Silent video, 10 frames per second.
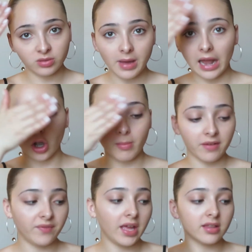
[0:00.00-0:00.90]
pat it on
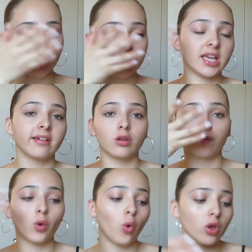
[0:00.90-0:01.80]
my face and it takes
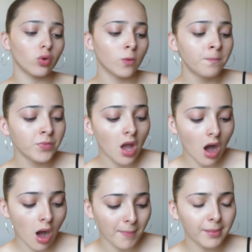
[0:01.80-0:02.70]
off the oil.
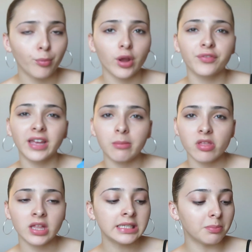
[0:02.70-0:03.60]
My boyfriend gave
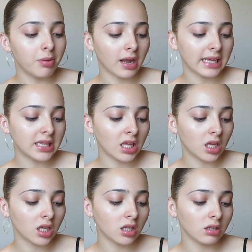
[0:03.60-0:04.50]
me this, but I
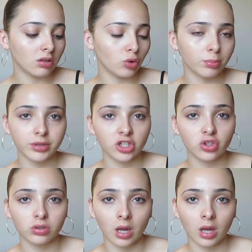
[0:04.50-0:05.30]
think I'm pretty